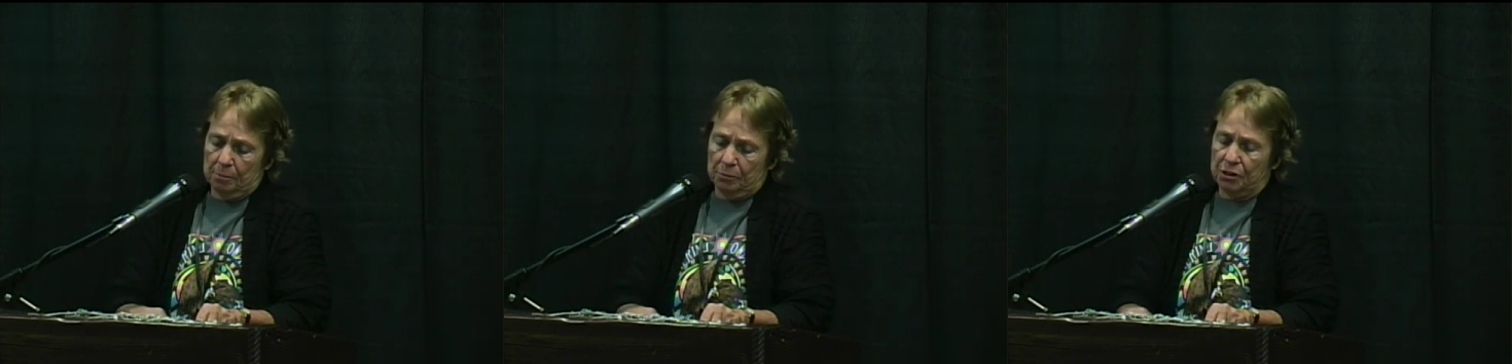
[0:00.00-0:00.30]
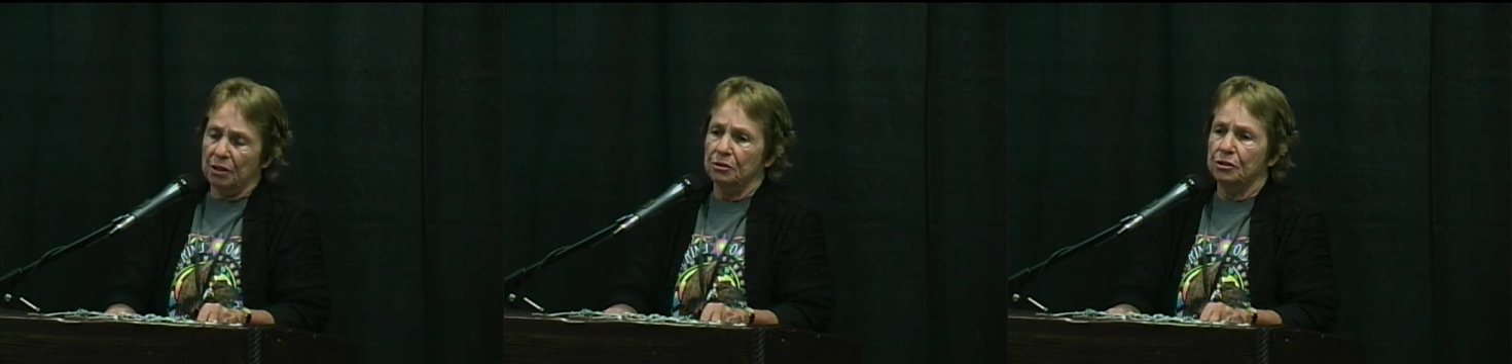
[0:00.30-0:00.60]

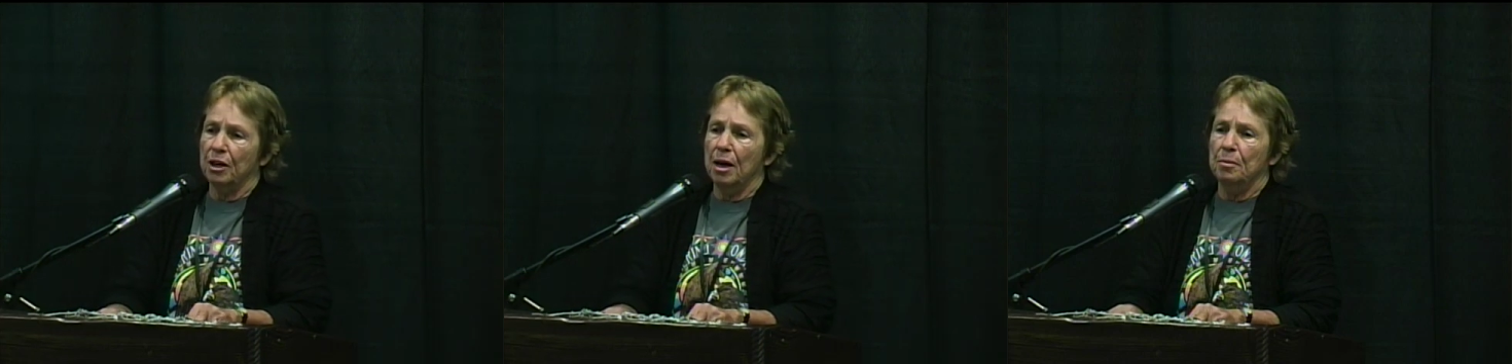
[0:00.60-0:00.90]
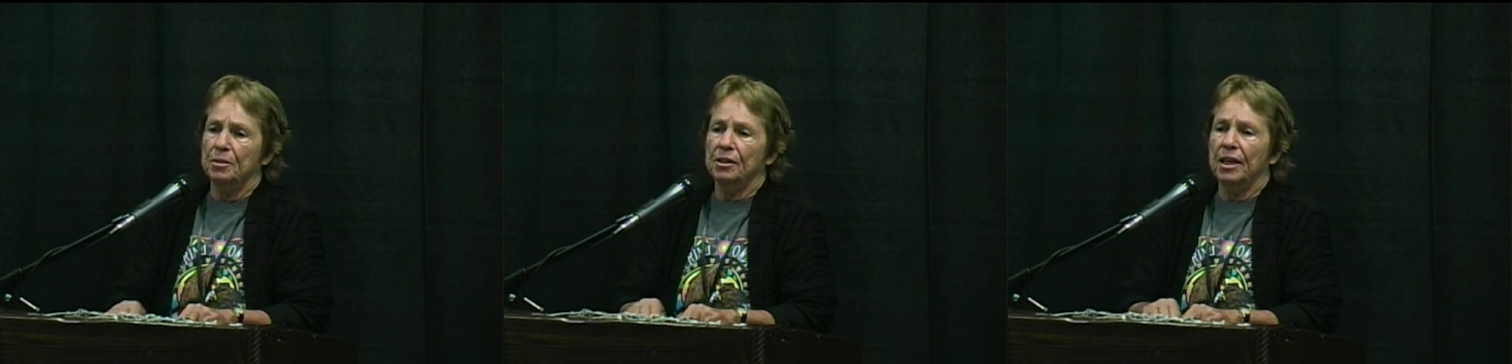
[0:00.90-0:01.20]
several
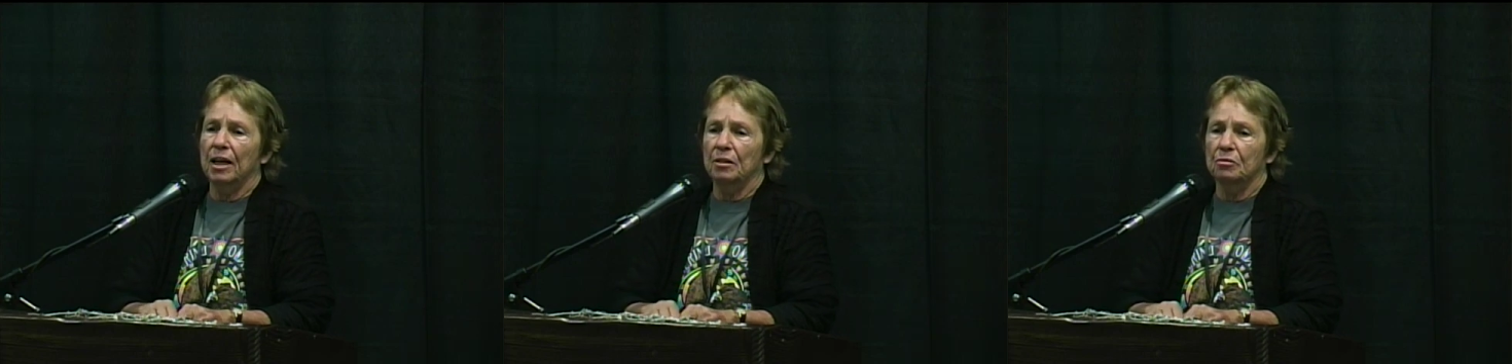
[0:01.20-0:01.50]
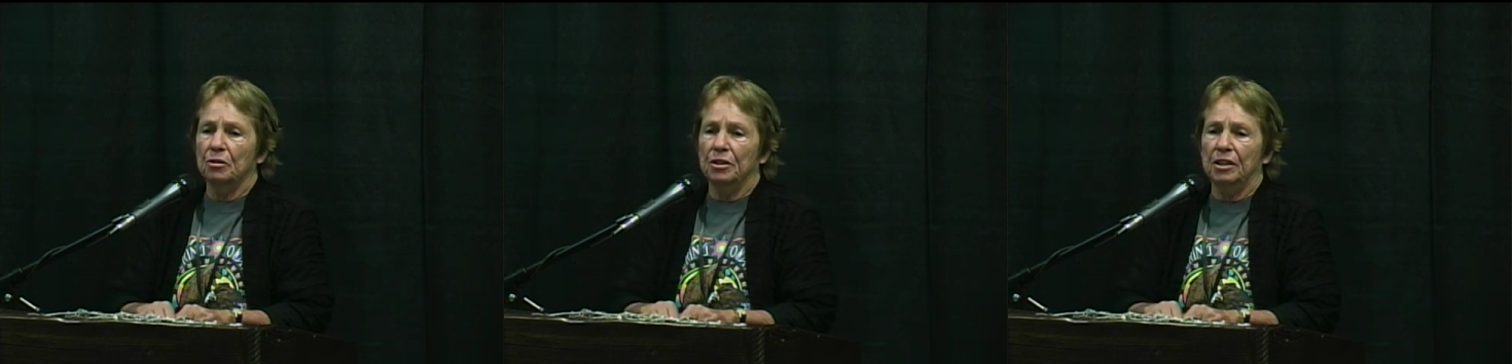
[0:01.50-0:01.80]
tribes,
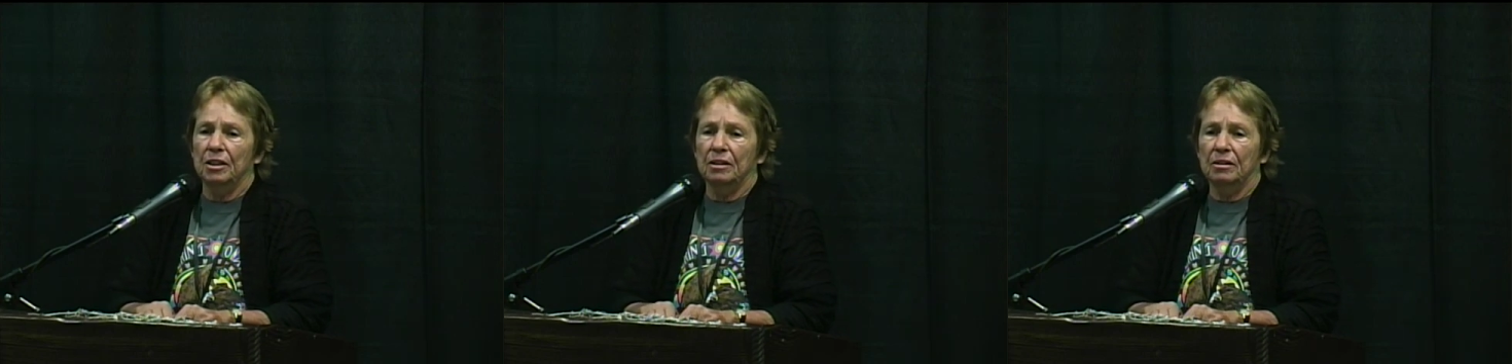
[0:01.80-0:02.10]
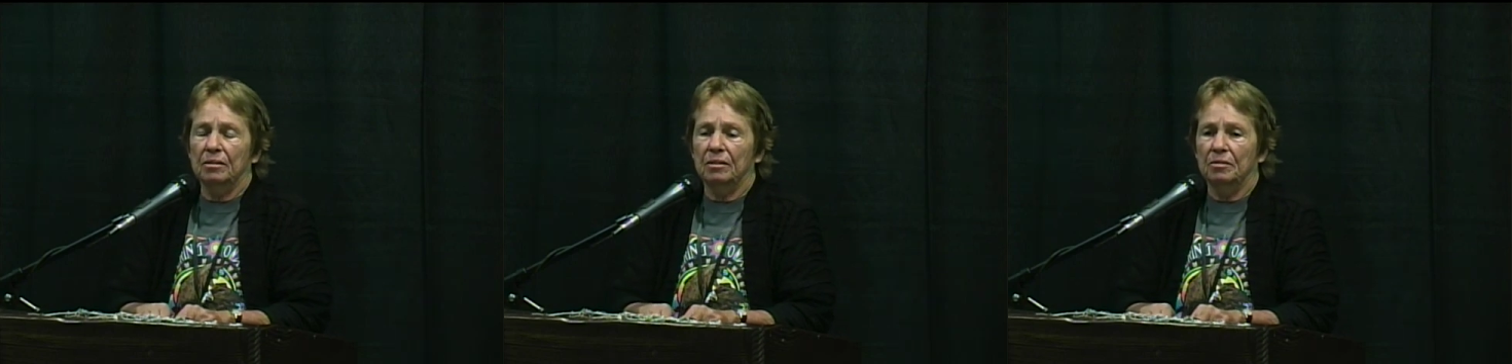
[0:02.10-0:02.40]
California,
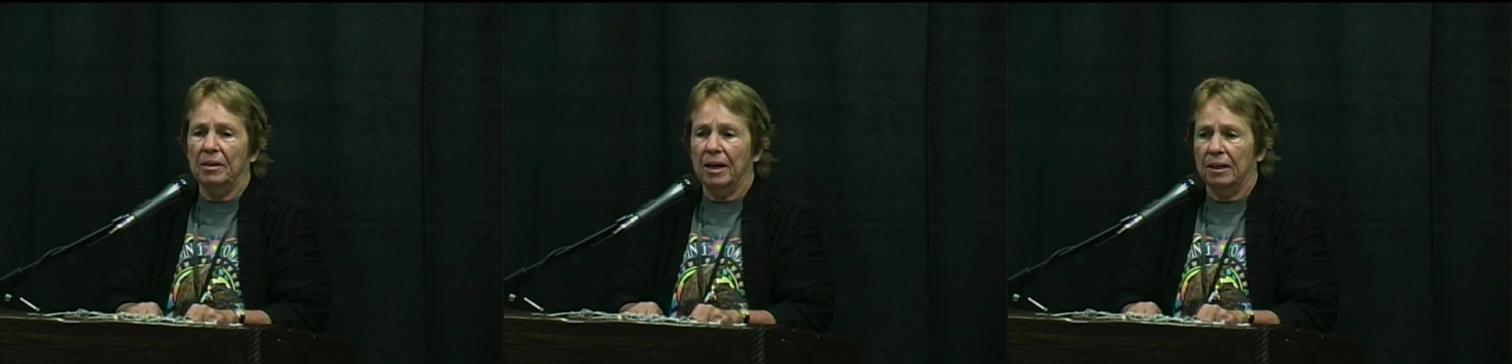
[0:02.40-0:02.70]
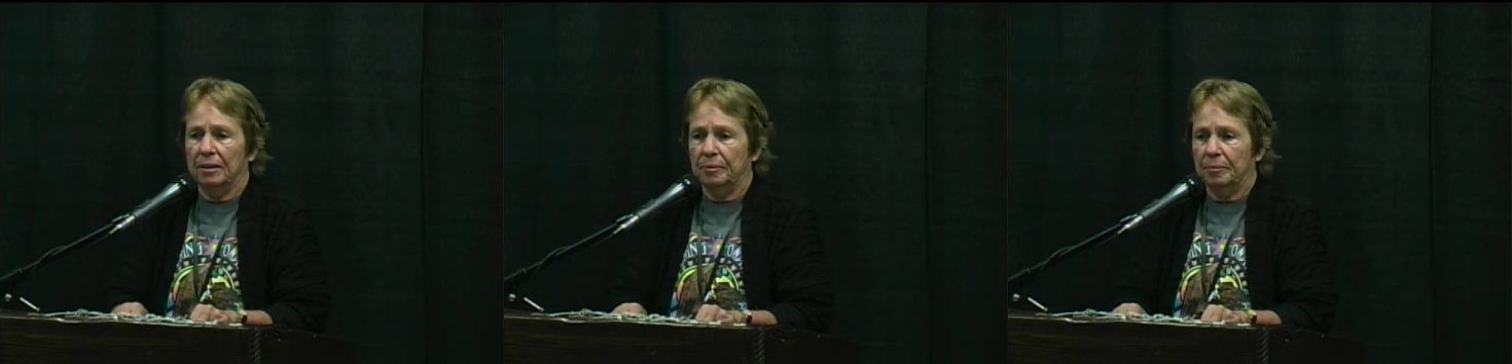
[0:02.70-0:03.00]

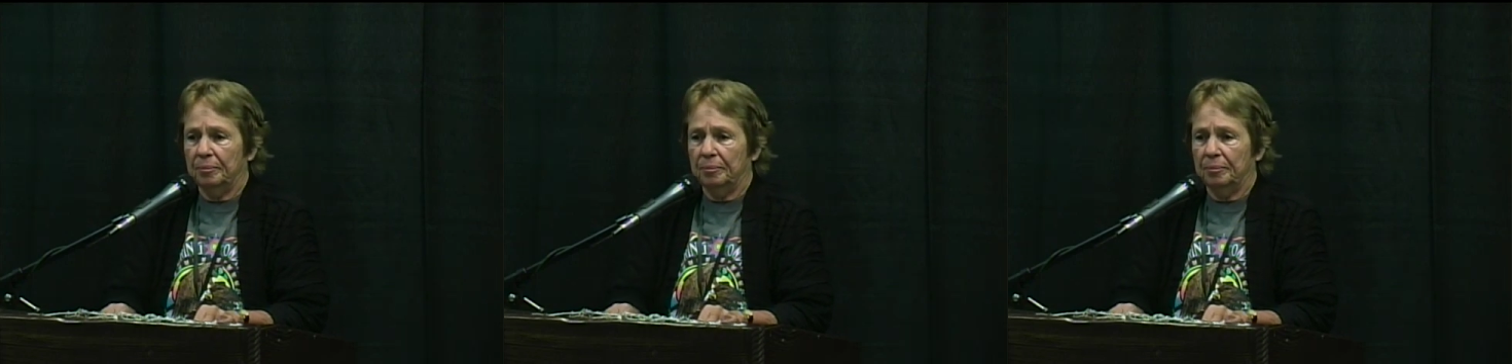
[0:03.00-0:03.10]
Nevada.